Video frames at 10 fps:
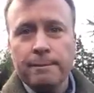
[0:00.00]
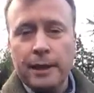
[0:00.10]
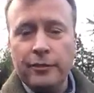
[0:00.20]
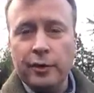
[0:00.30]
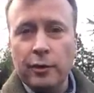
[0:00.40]

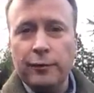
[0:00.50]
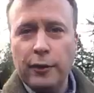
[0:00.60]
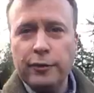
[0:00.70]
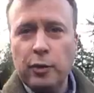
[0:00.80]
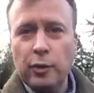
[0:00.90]
And so the
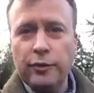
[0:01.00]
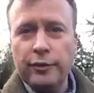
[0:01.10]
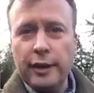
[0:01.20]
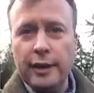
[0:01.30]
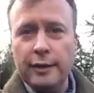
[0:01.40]
first
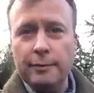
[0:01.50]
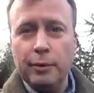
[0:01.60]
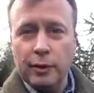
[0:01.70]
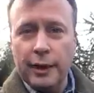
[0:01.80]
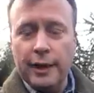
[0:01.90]
course in
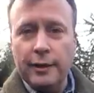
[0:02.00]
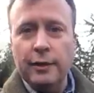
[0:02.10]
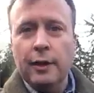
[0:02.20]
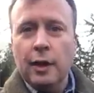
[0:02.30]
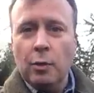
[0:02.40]

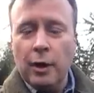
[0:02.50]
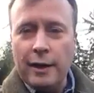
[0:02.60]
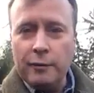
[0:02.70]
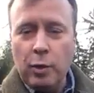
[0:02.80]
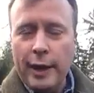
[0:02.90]
Berlin will
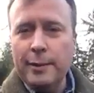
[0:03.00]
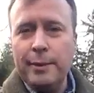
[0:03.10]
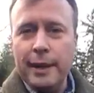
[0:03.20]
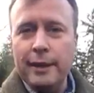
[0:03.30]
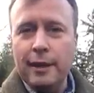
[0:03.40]
have quite a
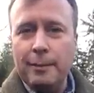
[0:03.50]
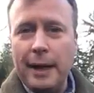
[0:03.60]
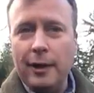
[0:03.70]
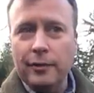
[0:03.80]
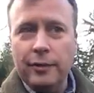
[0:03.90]
bit
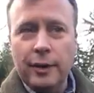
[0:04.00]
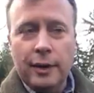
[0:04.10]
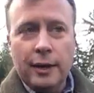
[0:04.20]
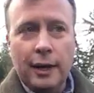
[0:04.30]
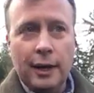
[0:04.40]
about
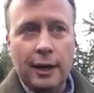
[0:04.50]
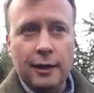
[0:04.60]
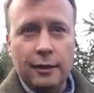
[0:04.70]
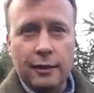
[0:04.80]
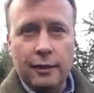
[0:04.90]

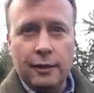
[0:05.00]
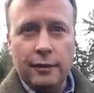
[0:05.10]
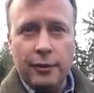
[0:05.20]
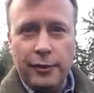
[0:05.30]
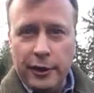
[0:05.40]

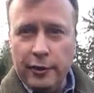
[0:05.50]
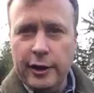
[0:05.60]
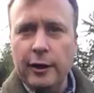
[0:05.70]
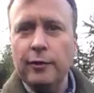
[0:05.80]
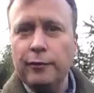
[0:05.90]
the
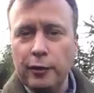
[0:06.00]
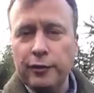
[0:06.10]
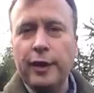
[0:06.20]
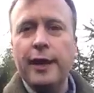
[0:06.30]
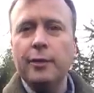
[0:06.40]
theory on the
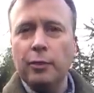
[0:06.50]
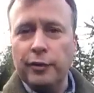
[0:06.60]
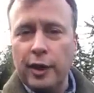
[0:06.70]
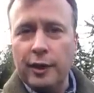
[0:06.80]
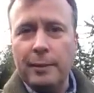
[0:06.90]
first day. We'll
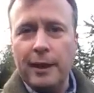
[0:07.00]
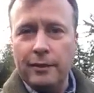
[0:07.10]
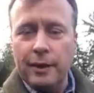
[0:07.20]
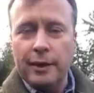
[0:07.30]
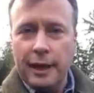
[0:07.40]
talk
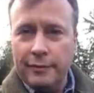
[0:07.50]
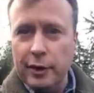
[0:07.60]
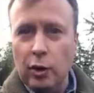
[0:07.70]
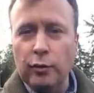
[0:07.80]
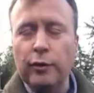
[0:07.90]
about kind of
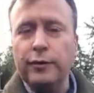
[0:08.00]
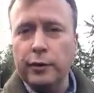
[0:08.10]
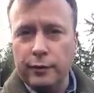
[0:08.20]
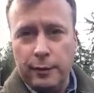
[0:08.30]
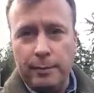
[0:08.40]
an
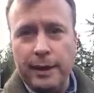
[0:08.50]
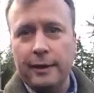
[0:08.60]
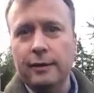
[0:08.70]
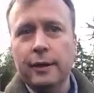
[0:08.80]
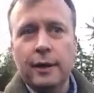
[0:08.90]
overview of the
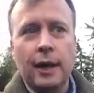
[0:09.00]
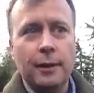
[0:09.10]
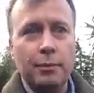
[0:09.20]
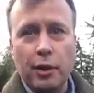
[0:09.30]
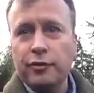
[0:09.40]
big
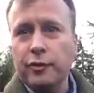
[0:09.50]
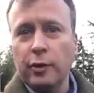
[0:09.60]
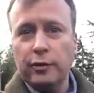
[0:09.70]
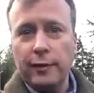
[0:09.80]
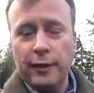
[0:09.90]

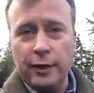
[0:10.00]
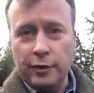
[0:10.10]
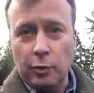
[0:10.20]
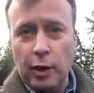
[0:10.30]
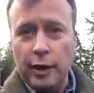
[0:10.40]
brushstrokes of how
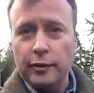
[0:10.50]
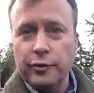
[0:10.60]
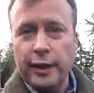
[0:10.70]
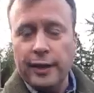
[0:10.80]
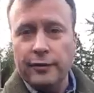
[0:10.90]
Dr. Wang
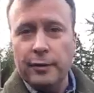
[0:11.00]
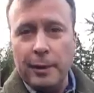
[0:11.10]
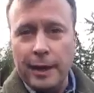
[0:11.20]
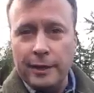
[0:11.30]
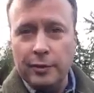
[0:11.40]
understands the
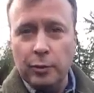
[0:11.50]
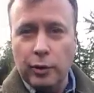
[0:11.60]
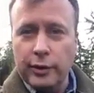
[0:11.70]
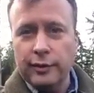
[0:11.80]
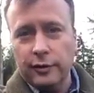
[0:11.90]
body to
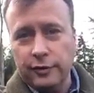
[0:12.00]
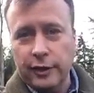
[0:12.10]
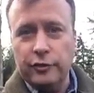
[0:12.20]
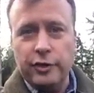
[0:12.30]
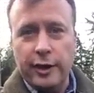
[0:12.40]
work as a
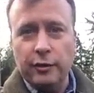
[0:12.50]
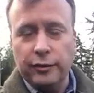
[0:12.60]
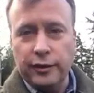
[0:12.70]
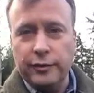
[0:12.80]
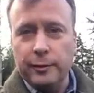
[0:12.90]
6-channel
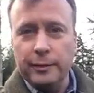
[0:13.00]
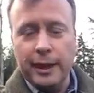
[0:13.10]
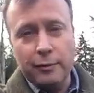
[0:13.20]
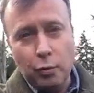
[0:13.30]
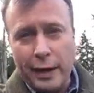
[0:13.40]
system,
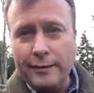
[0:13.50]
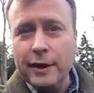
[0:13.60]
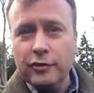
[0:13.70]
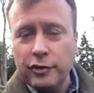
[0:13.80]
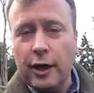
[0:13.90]
kind of
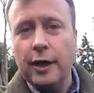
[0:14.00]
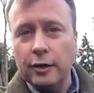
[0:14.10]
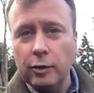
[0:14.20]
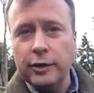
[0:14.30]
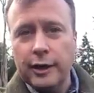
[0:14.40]
weaving
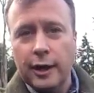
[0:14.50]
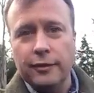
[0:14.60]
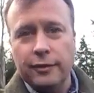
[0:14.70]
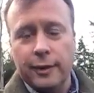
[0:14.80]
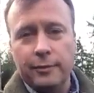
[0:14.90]
Shanghanlun
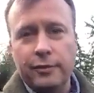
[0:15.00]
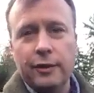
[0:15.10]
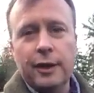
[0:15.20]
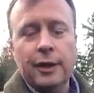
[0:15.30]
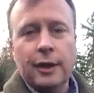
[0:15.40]
concepts,